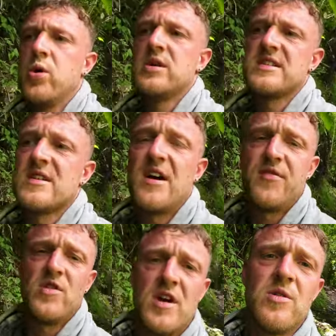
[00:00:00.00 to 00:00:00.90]
It's tough
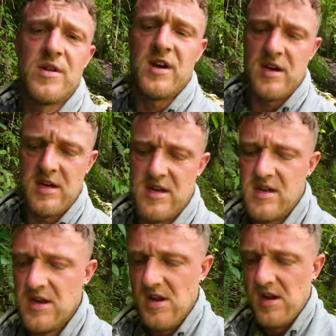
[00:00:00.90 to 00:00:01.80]
on the
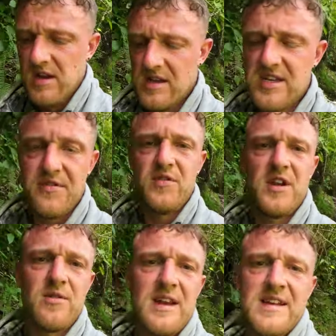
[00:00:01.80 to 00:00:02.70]

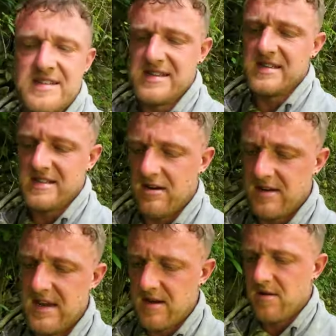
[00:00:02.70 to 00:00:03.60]
old legs, this is going
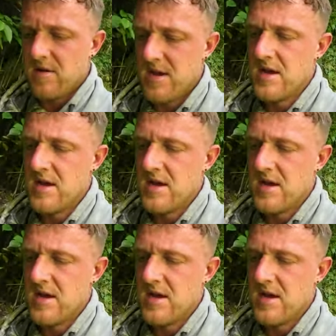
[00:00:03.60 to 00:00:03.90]
downhill.